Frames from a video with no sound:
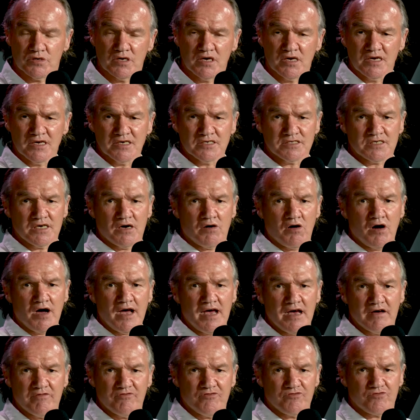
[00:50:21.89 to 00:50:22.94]
Yeah. So I
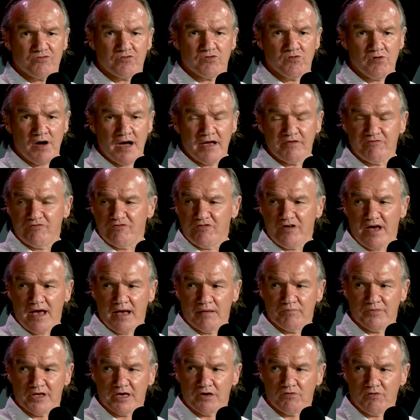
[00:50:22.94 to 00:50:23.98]
have great
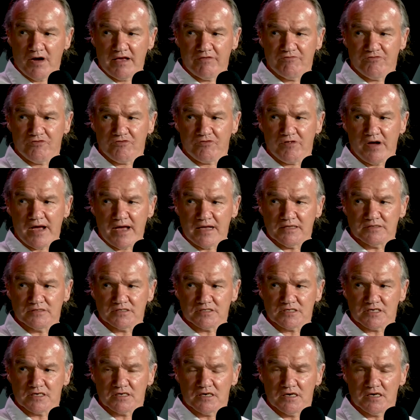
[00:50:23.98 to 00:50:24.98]
family, great friends,